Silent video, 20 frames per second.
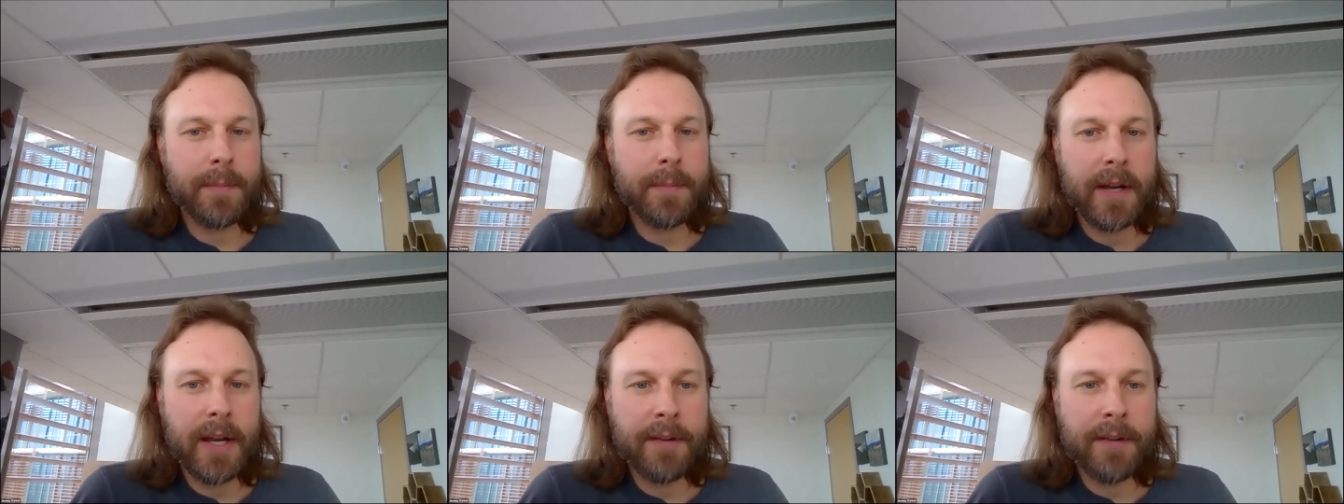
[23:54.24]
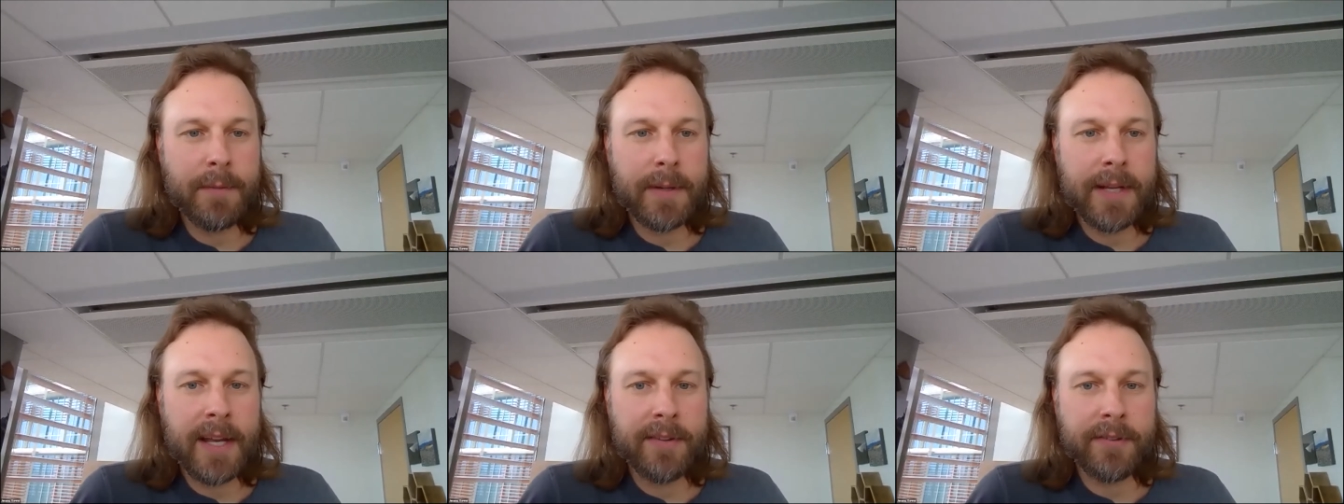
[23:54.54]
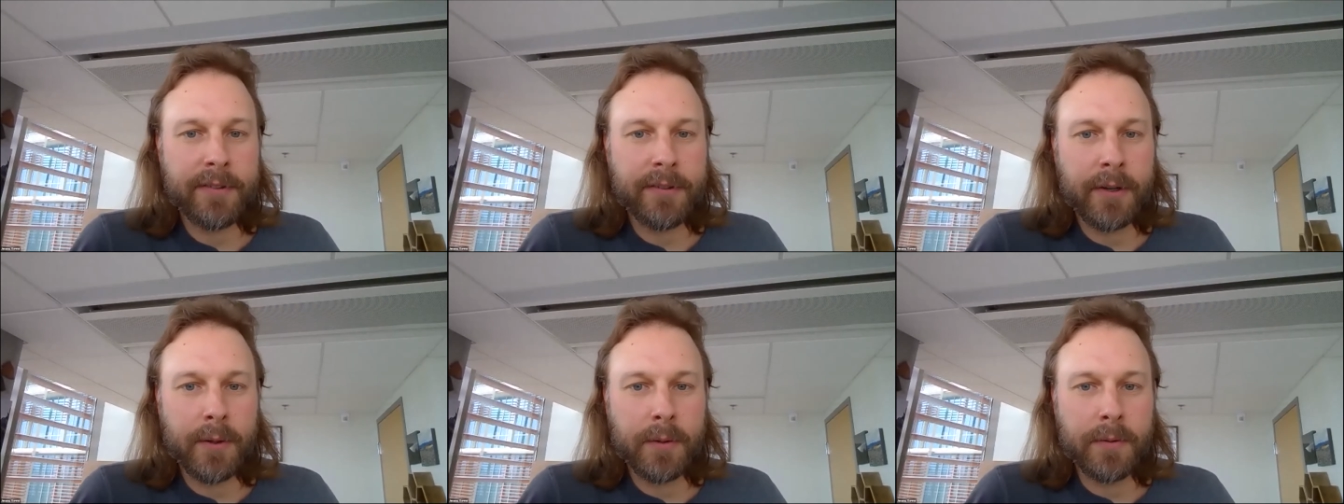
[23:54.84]
everybody has
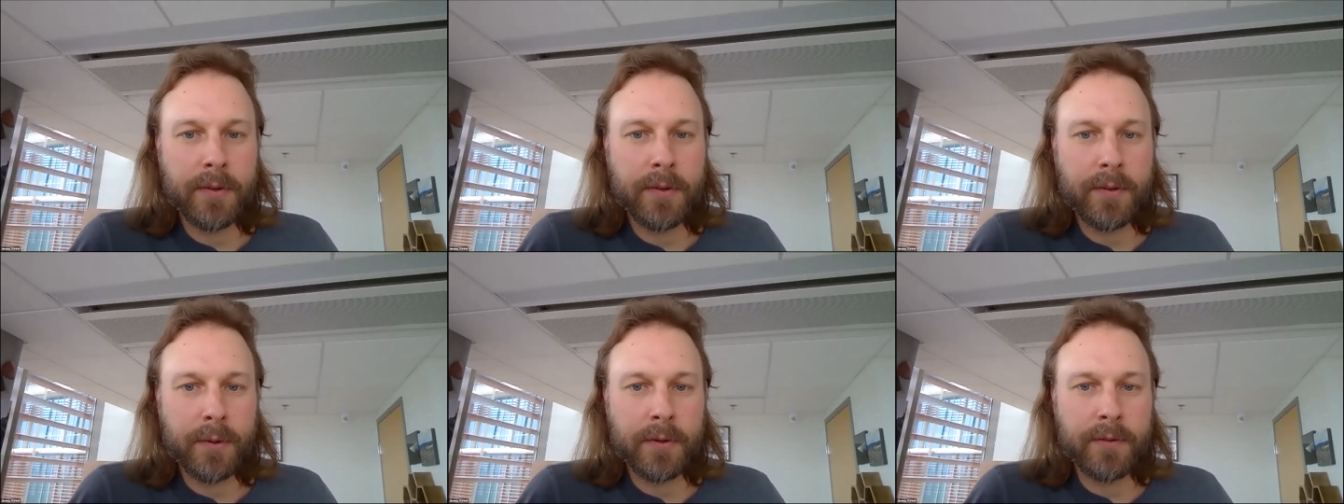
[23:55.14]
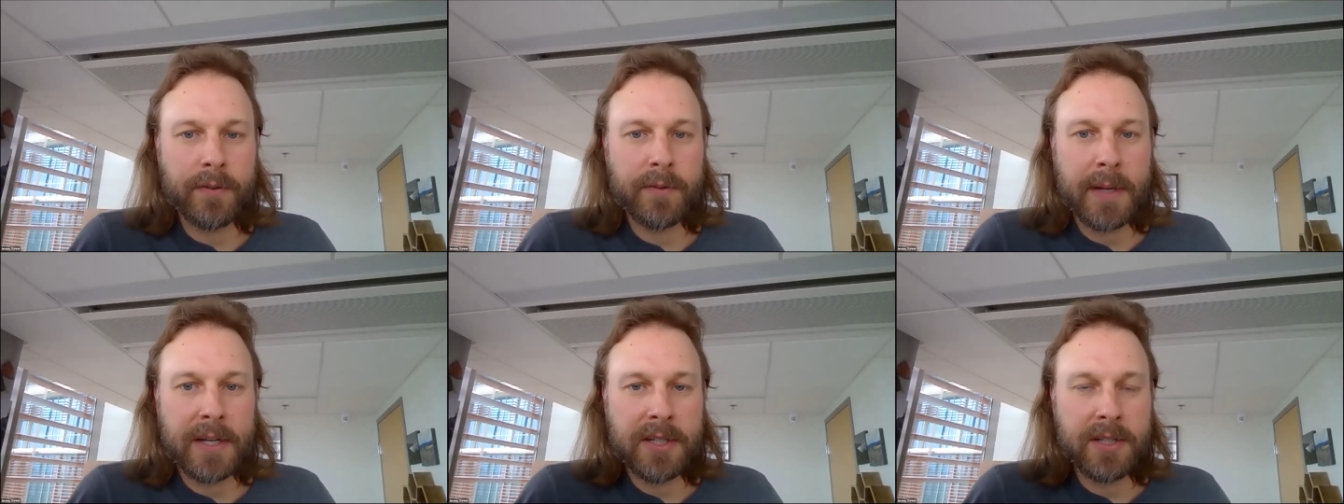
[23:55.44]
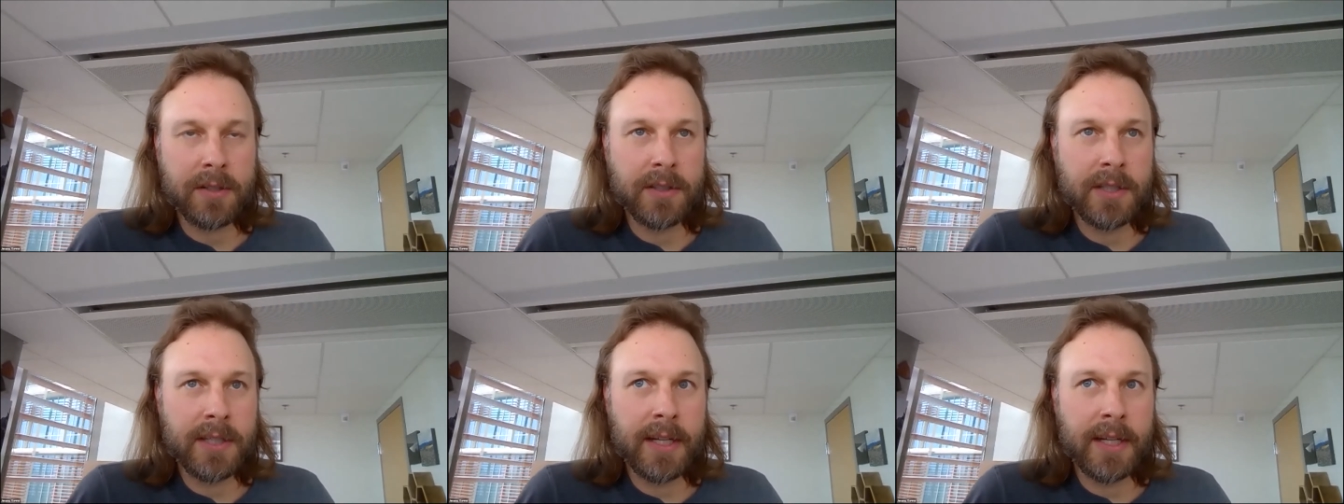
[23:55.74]
their own sort of
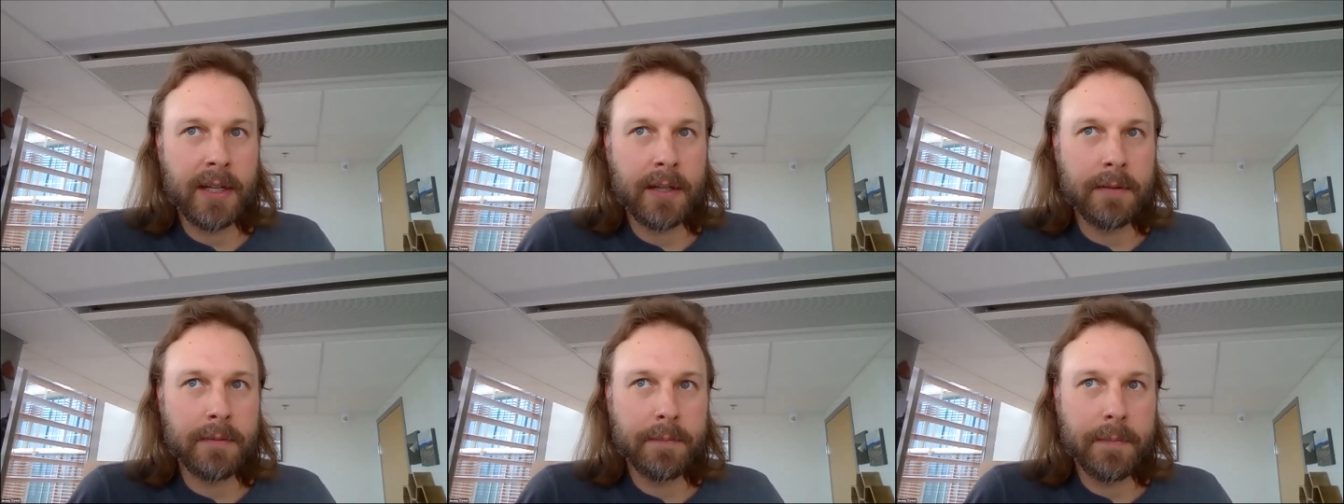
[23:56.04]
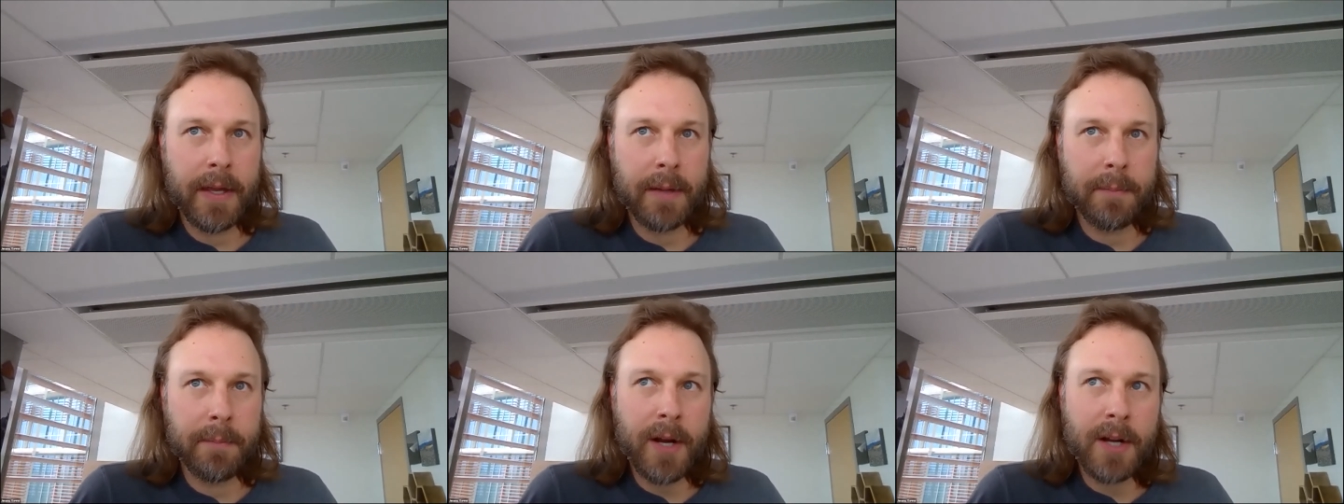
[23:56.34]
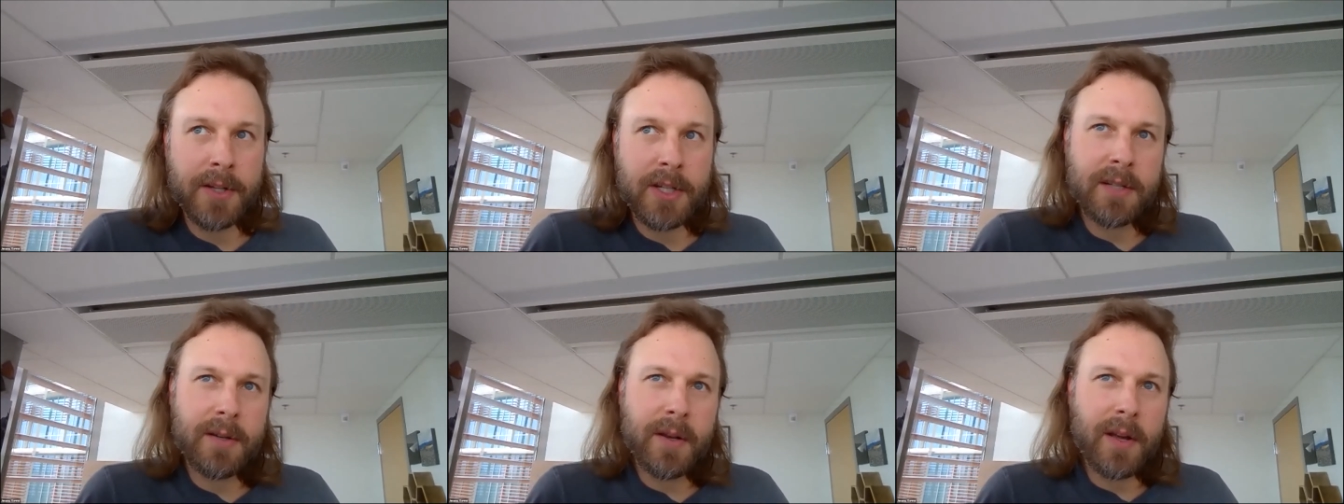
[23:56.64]
specialty and
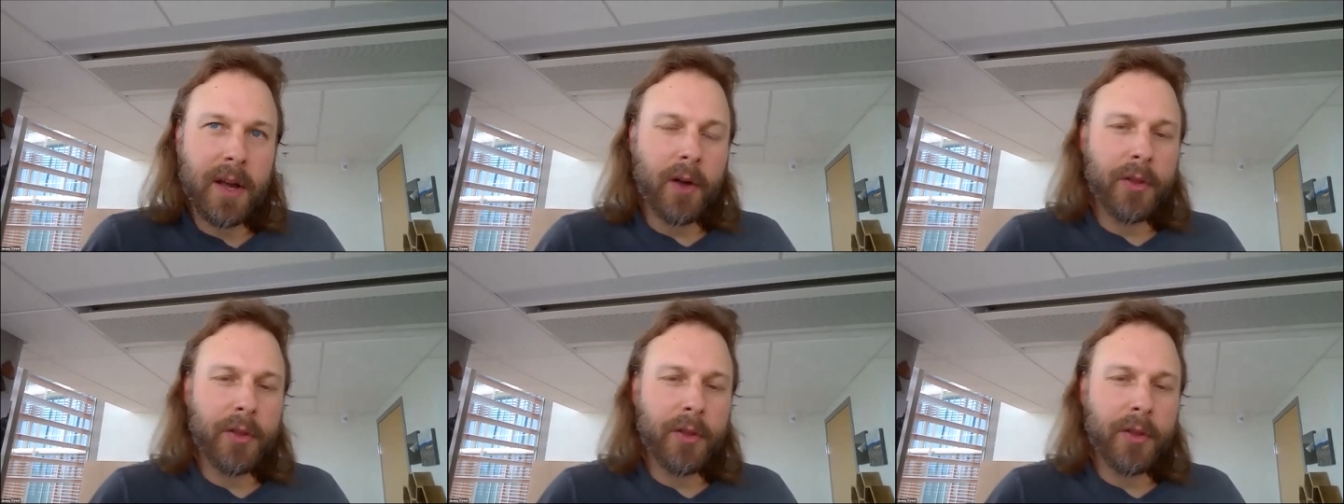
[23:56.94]
project.